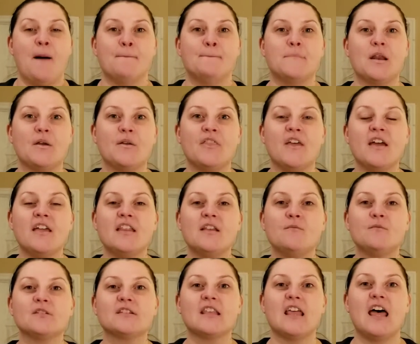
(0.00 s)
but then it
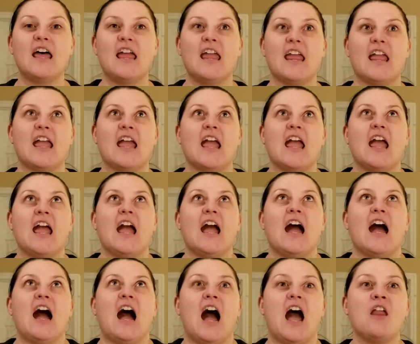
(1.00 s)
was like,
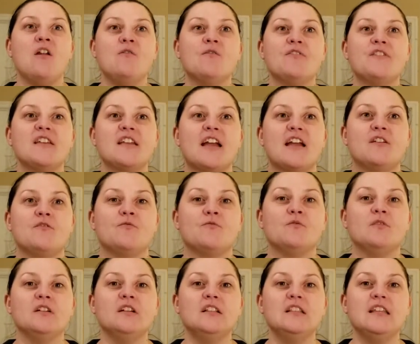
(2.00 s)
I don't think I'd
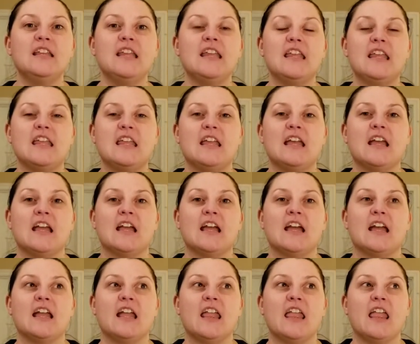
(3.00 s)
really
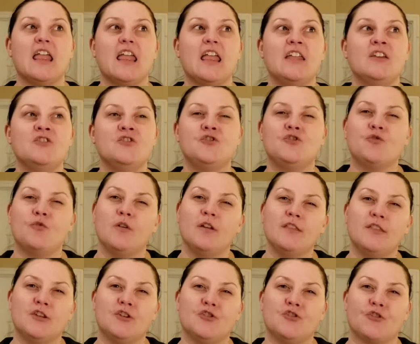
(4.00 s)

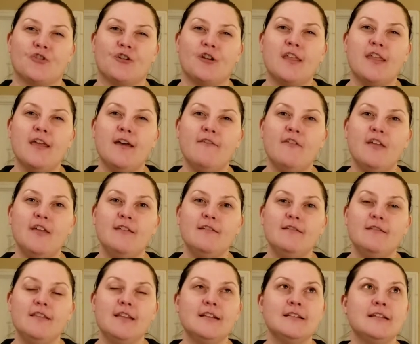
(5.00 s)
enjoyed the journey of it
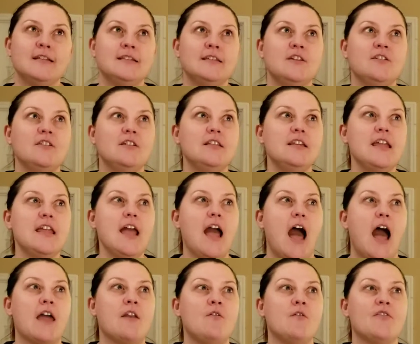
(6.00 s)
necessarily.
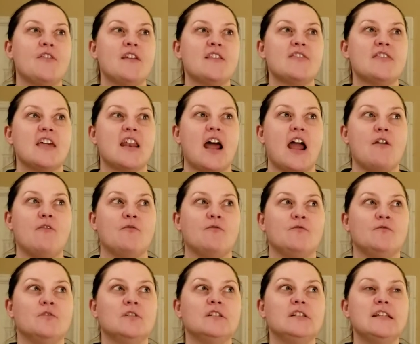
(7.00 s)
I don't think that I
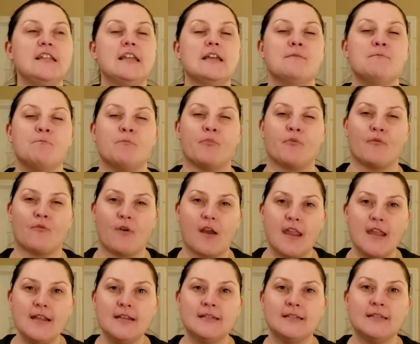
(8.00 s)
really
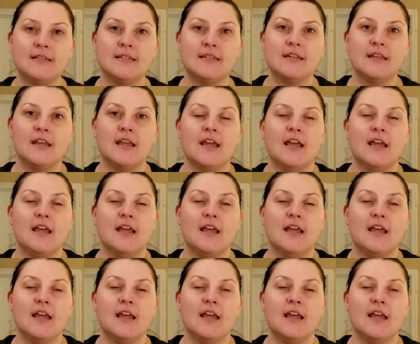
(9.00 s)
embraced